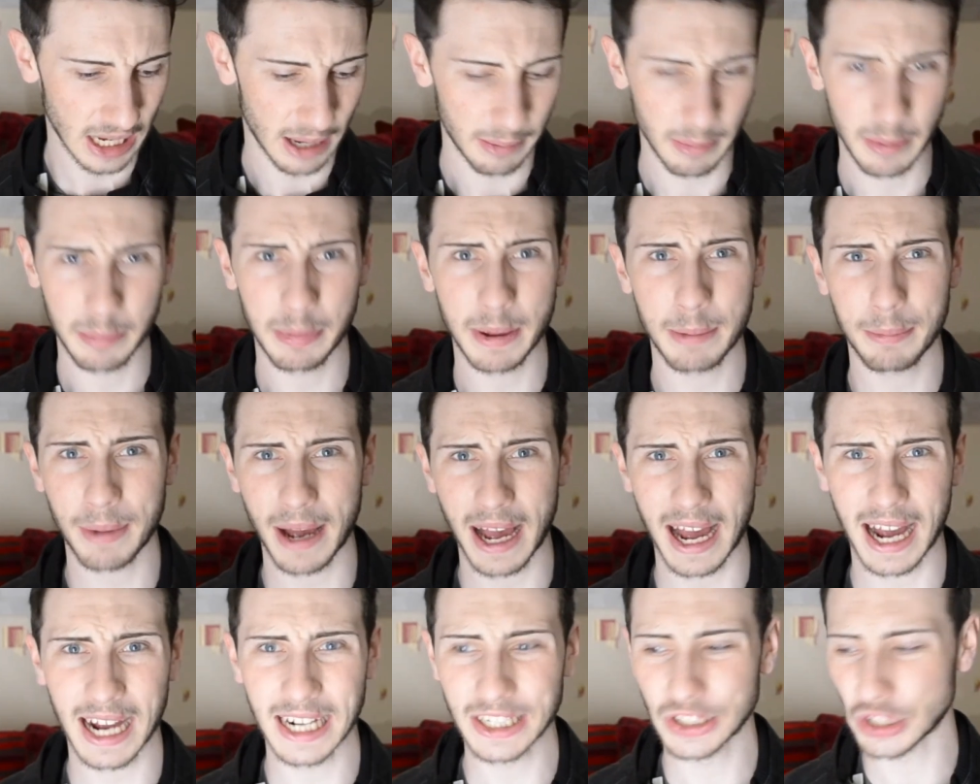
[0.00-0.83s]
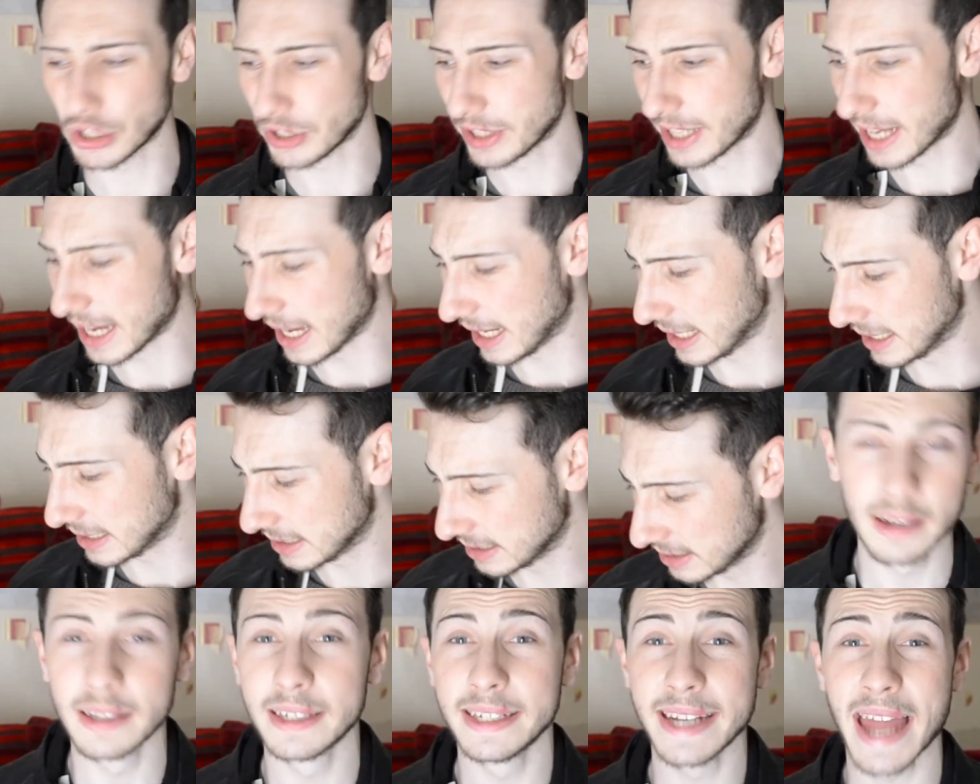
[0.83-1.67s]
I'm a bit behind on that.
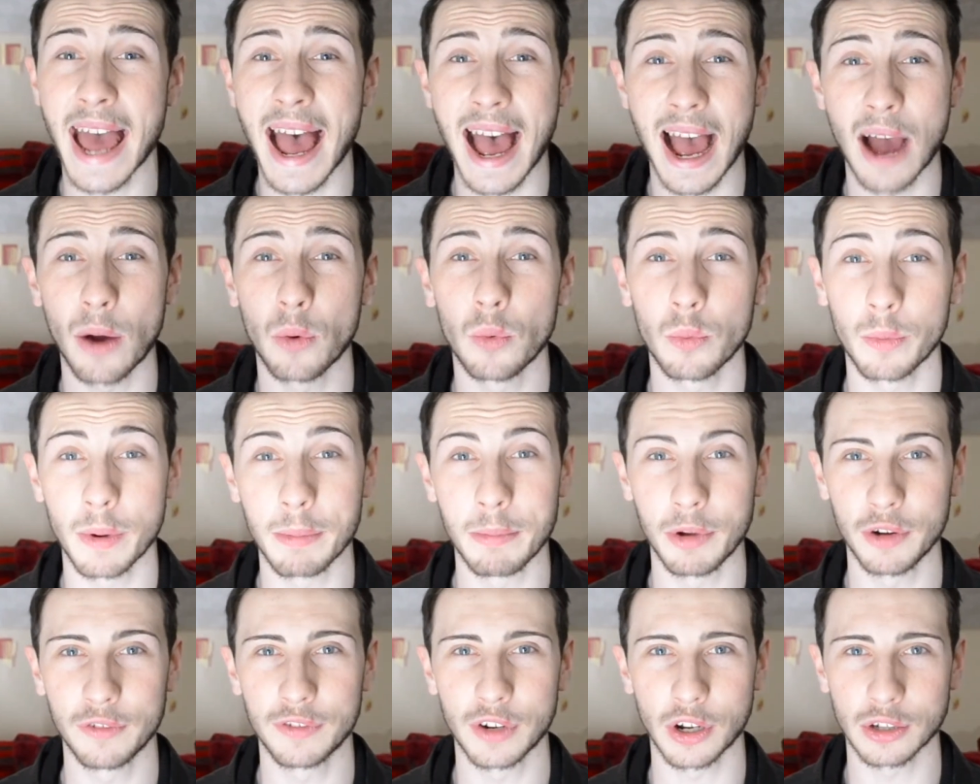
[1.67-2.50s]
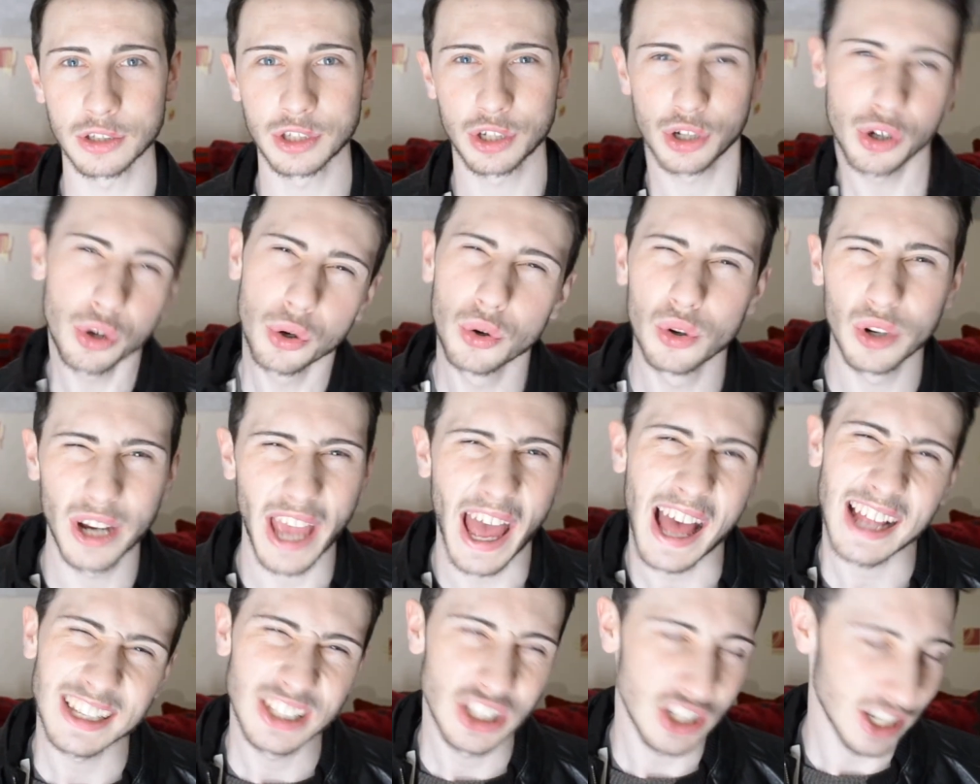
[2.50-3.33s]
Now we're moving on to cool
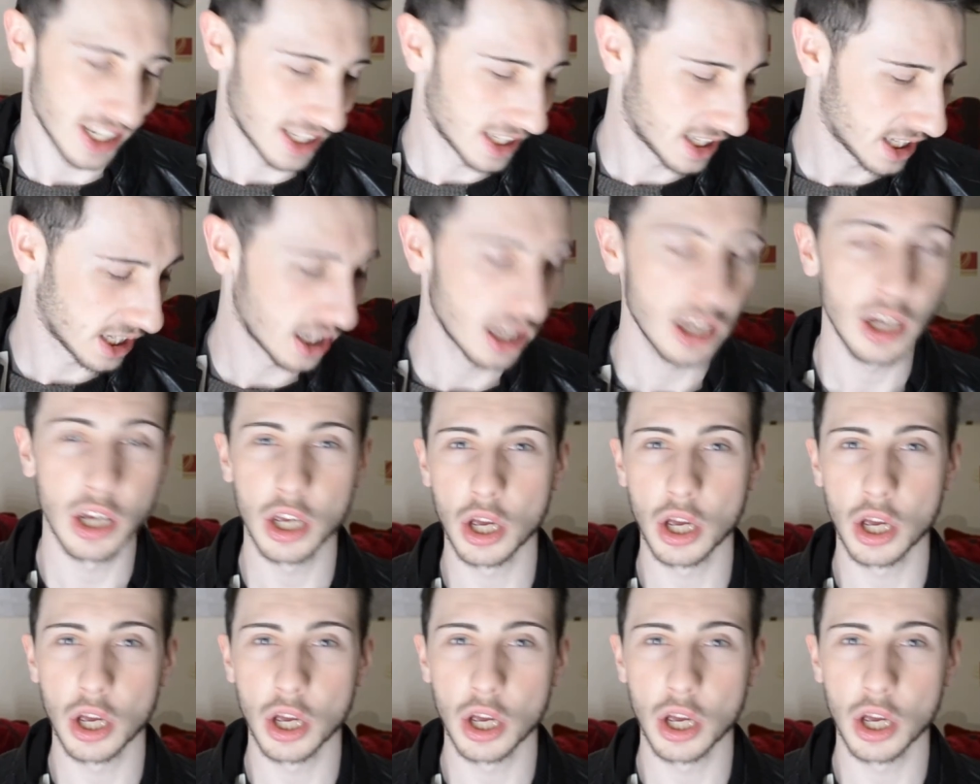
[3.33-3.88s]
gadgets.